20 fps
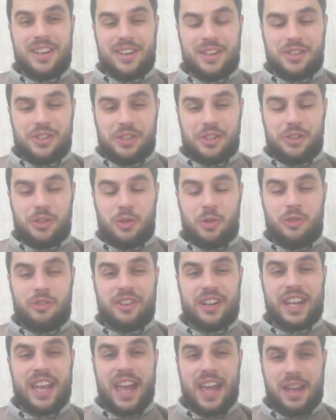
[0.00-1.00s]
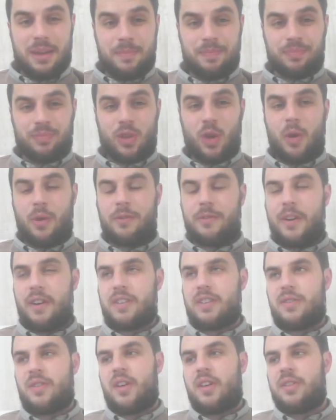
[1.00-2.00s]
Chisora game are
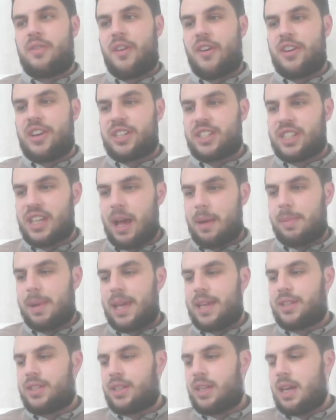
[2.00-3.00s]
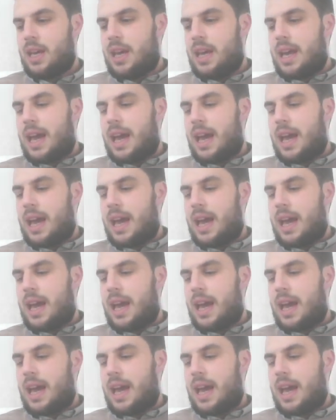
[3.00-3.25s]
very, very, very established.